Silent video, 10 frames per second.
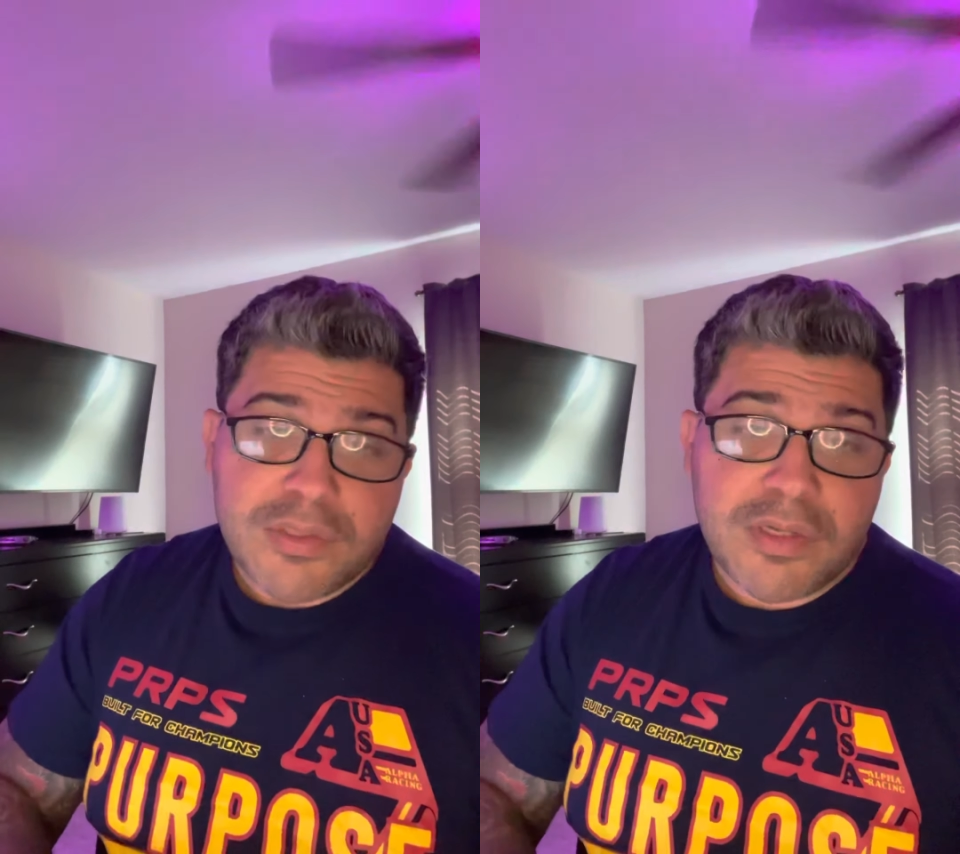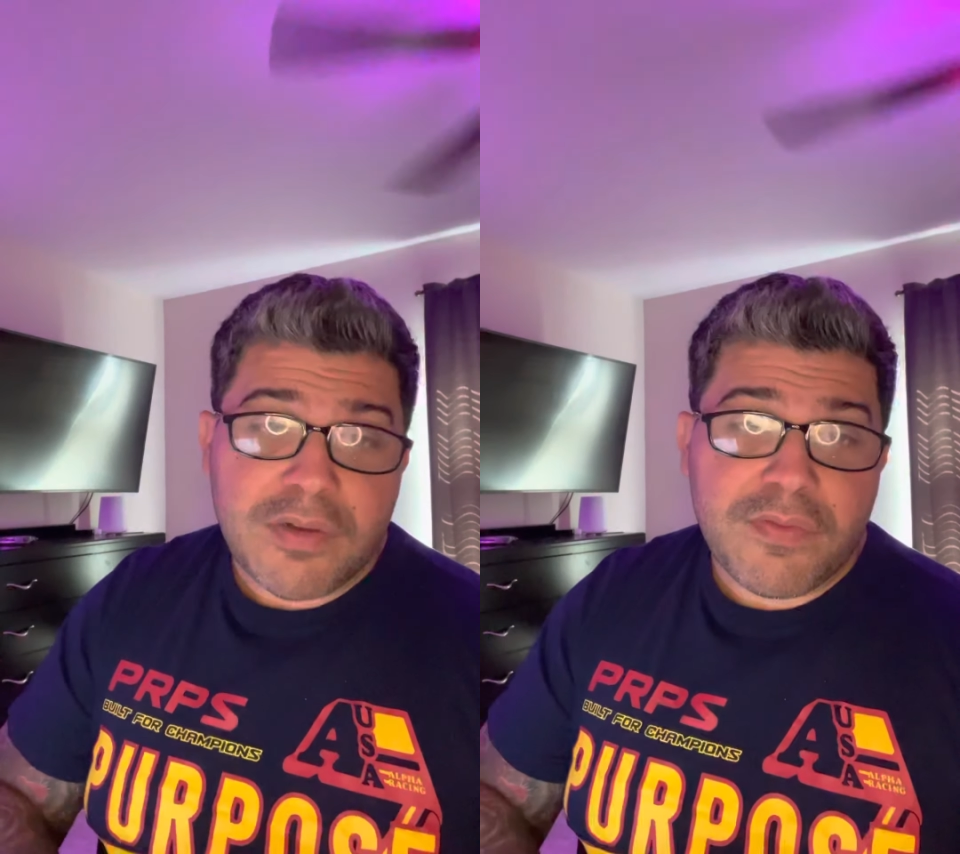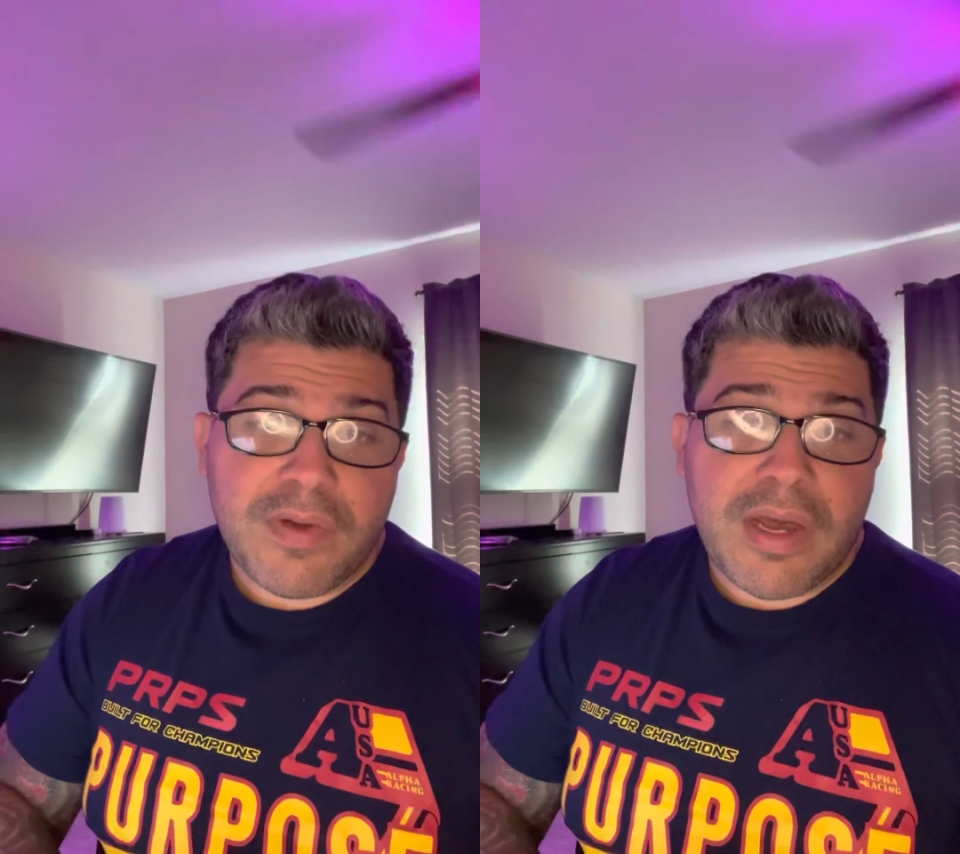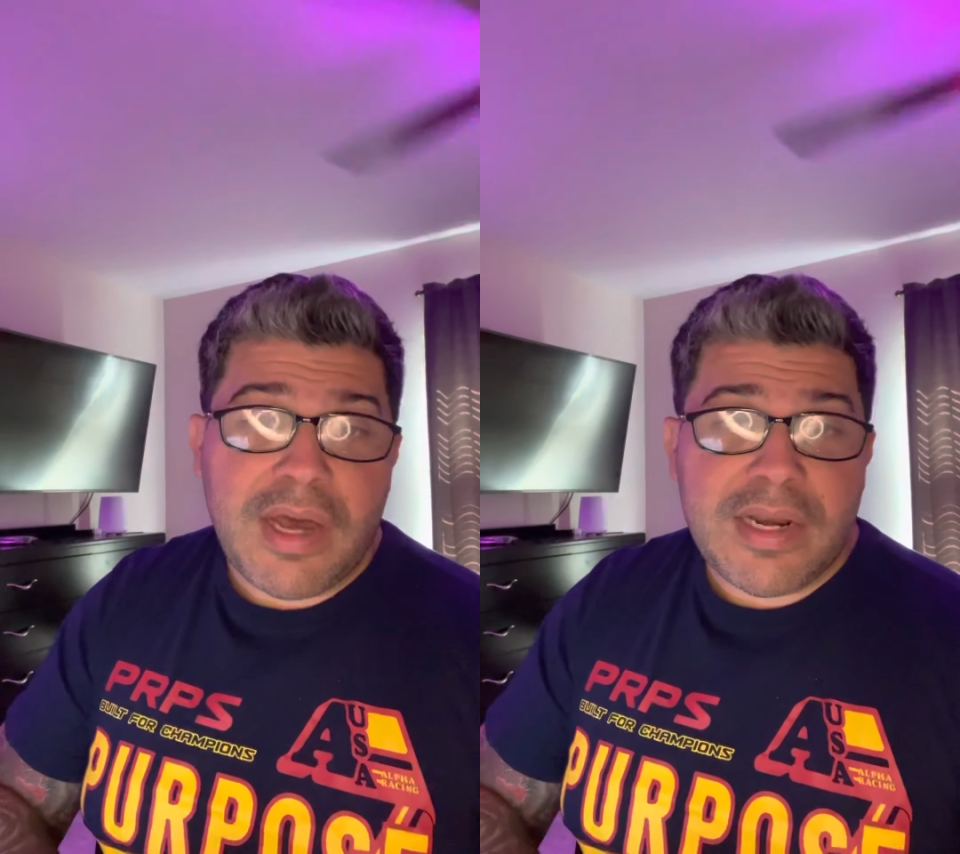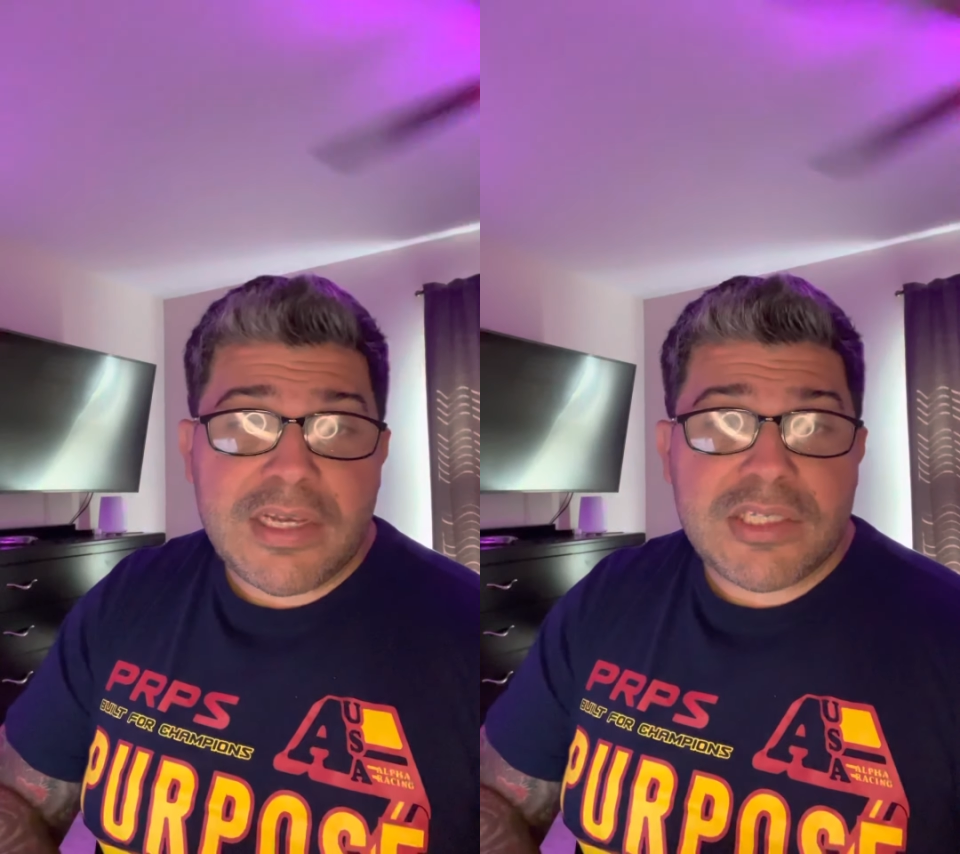of
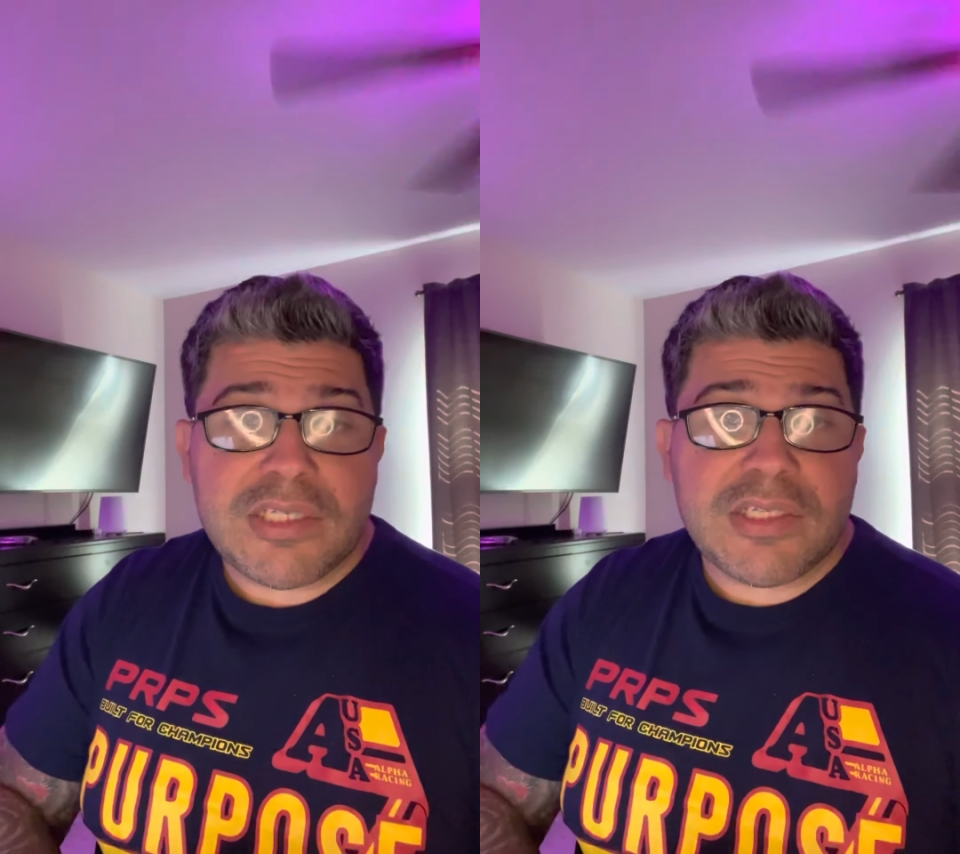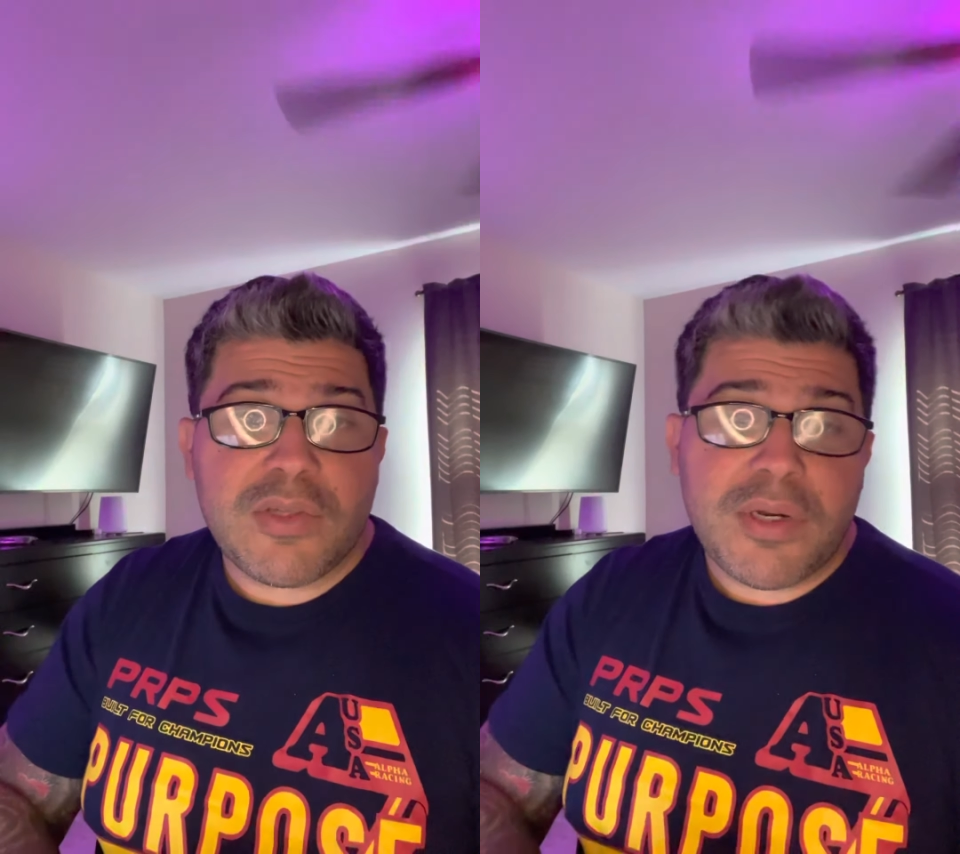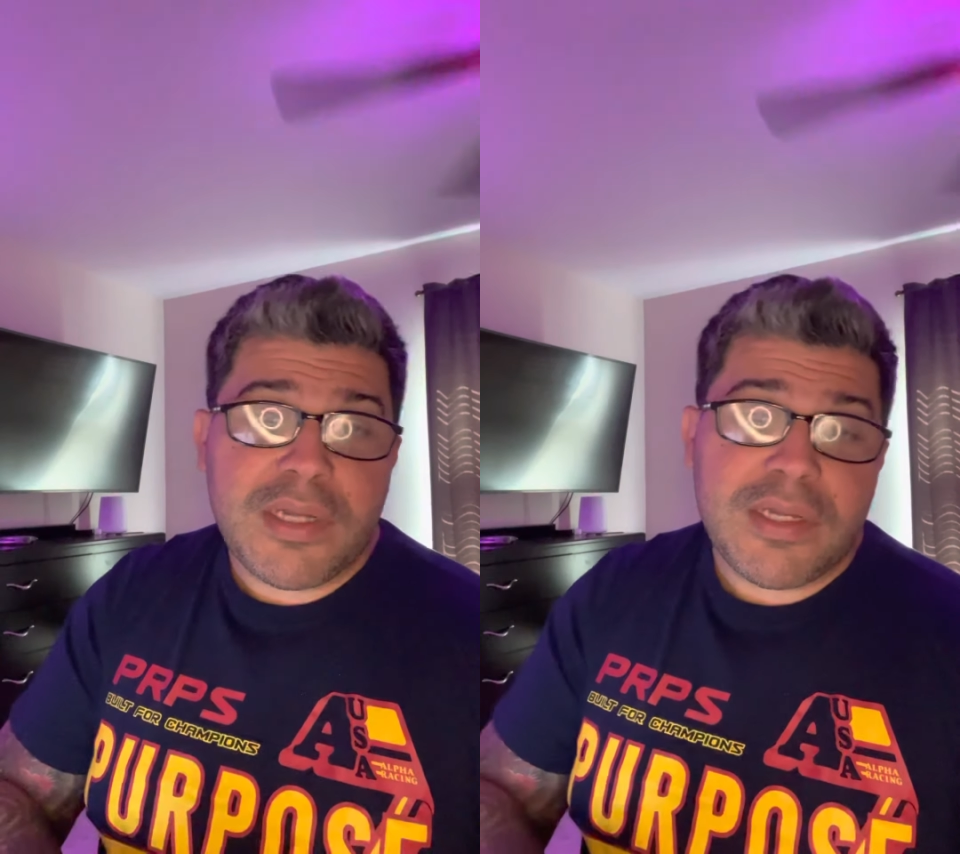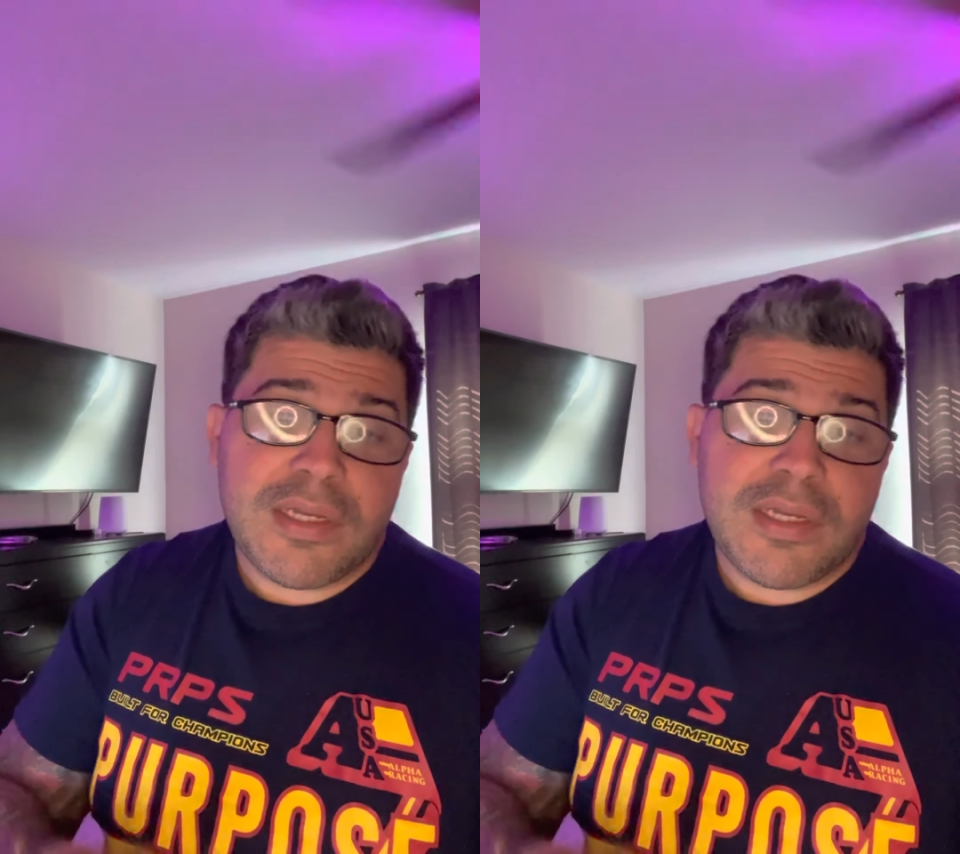Areej Dore,